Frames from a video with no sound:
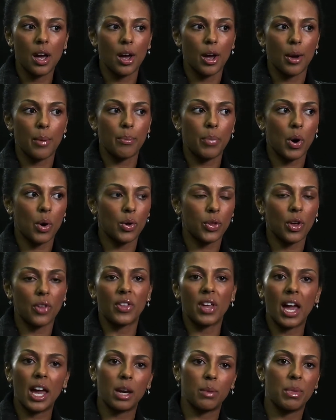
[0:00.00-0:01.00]
uh, both
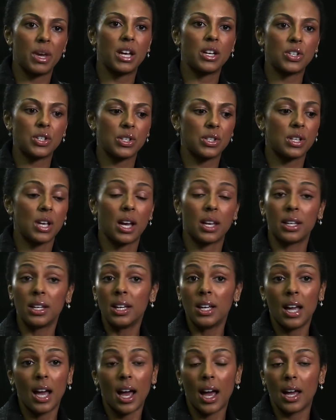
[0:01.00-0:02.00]
on the animation side
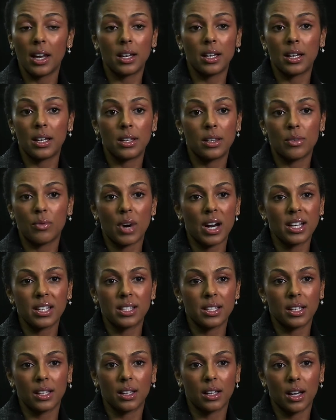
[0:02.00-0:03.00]
and in the
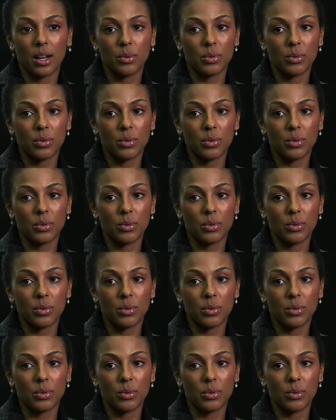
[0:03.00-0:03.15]
writing.